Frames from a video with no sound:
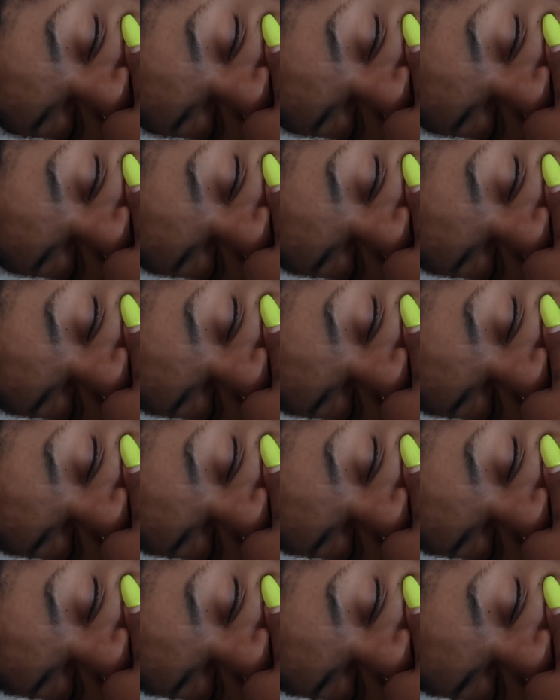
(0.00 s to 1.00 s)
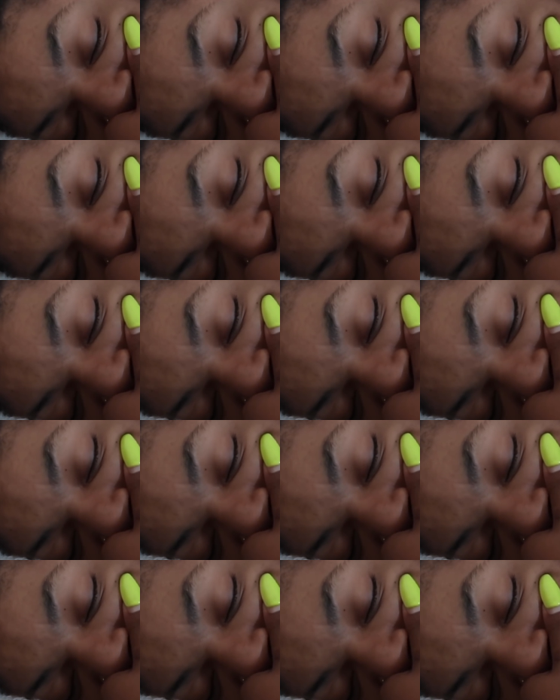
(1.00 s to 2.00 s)

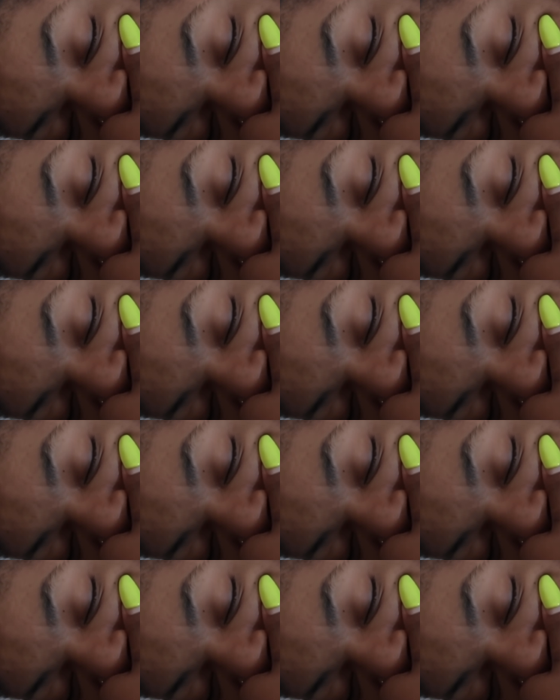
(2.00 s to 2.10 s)
(silence)